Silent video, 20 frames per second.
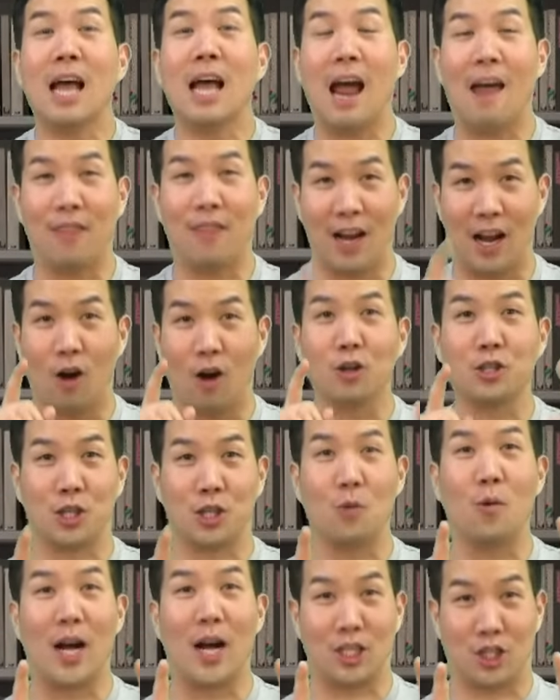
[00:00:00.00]
And then I
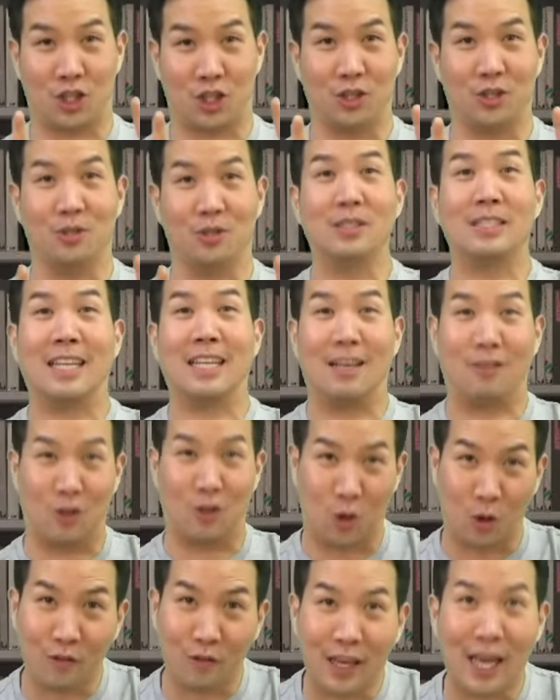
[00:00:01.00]
also want you to hit the
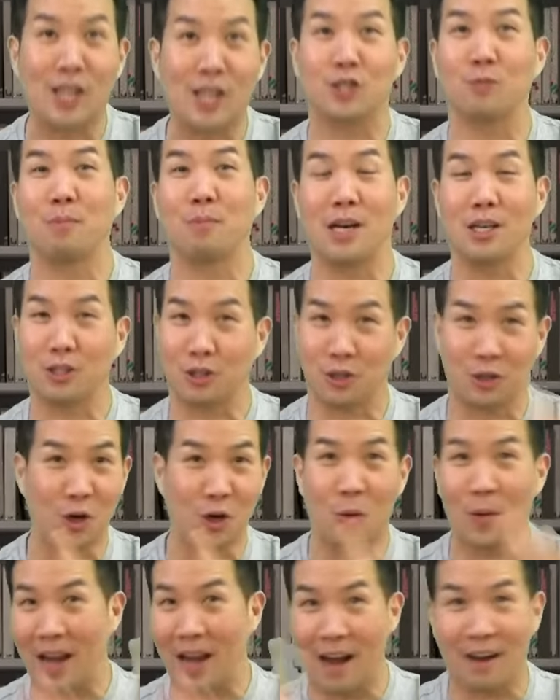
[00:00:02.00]
notification bell so you know
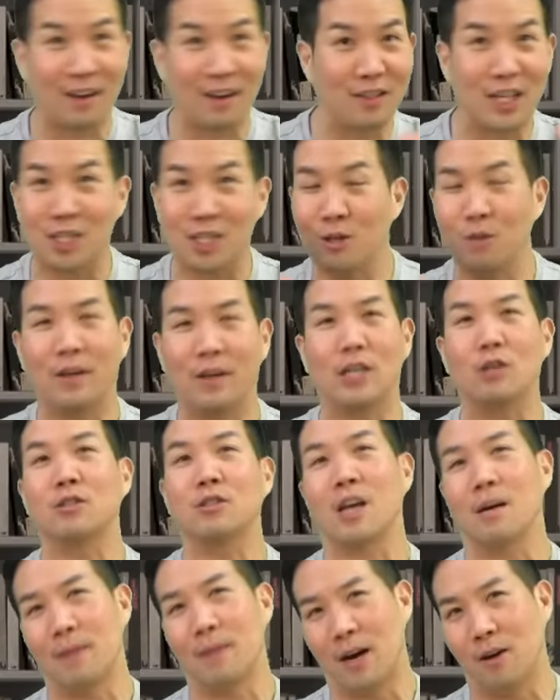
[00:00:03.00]
when any of these new videos
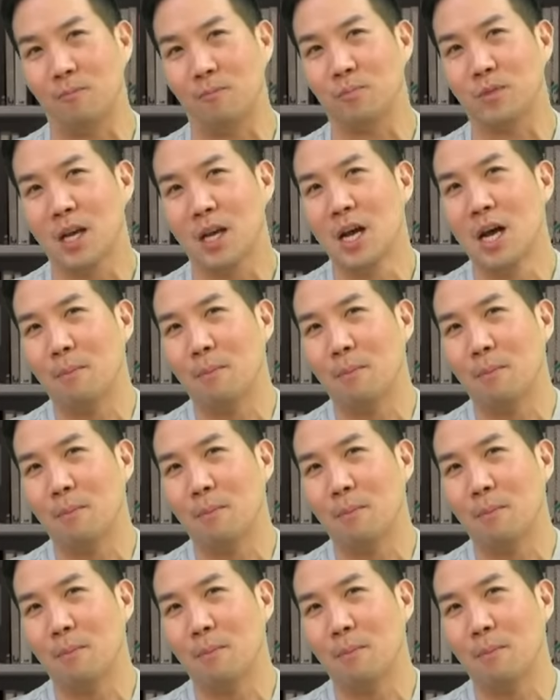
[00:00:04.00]
come out.